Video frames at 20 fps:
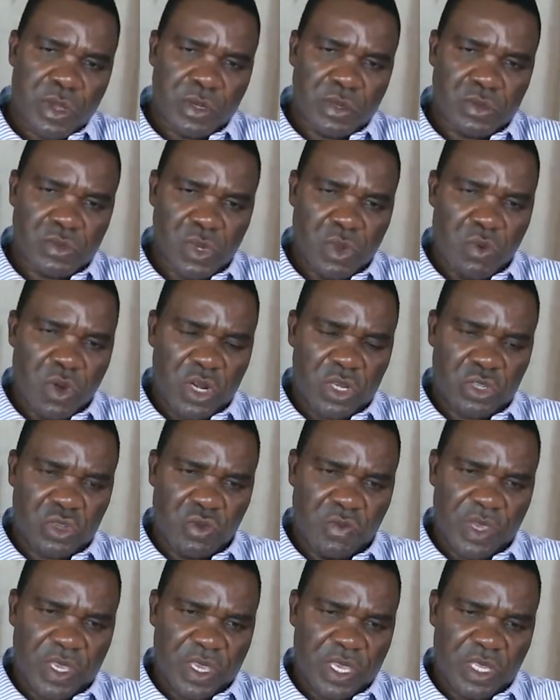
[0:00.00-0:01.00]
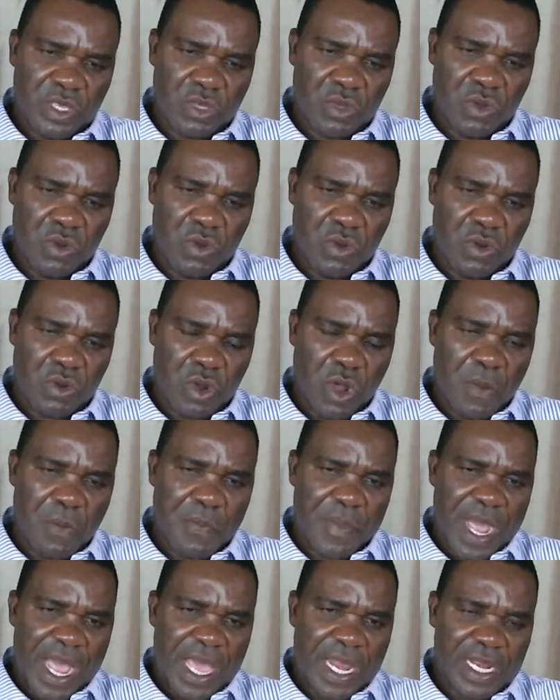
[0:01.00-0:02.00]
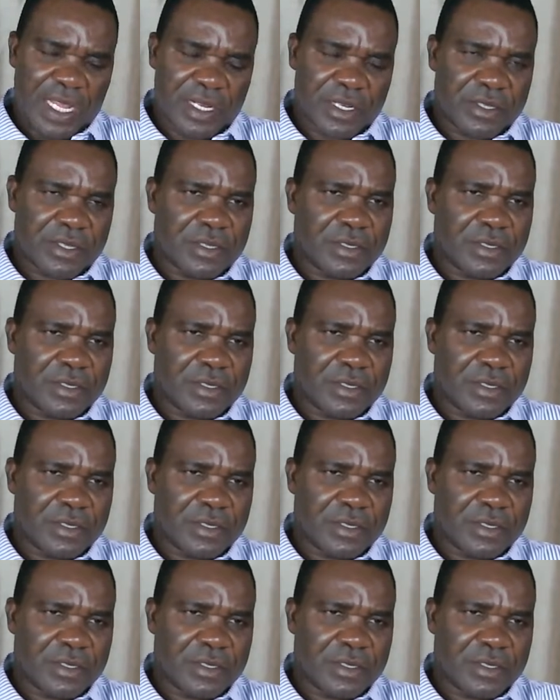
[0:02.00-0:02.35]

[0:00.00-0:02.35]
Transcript: We want to begin to compile it.